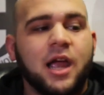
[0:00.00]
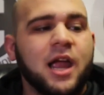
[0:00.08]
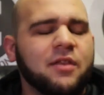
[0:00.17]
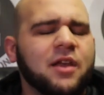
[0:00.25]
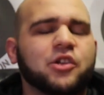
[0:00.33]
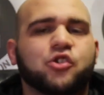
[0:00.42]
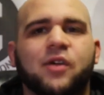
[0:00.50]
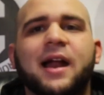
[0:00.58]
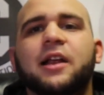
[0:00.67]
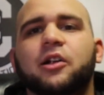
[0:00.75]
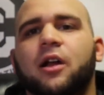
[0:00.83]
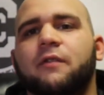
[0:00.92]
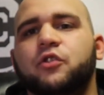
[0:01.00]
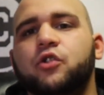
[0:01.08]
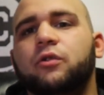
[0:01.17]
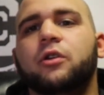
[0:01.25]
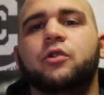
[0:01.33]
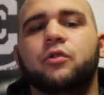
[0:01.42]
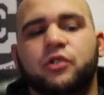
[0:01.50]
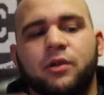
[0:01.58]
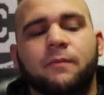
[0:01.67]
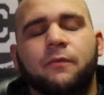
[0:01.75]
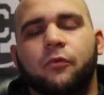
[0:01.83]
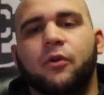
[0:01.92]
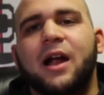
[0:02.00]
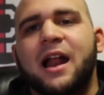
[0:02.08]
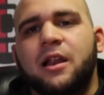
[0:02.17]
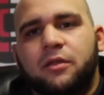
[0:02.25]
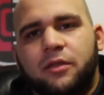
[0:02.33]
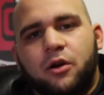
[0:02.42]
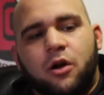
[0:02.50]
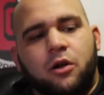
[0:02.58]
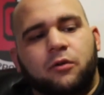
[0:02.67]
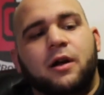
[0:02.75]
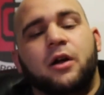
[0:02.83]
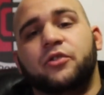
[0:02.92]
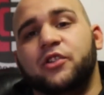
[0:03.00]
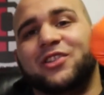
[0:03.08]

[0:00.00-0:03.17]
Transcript: And then training gloves, you can use them for anything all around,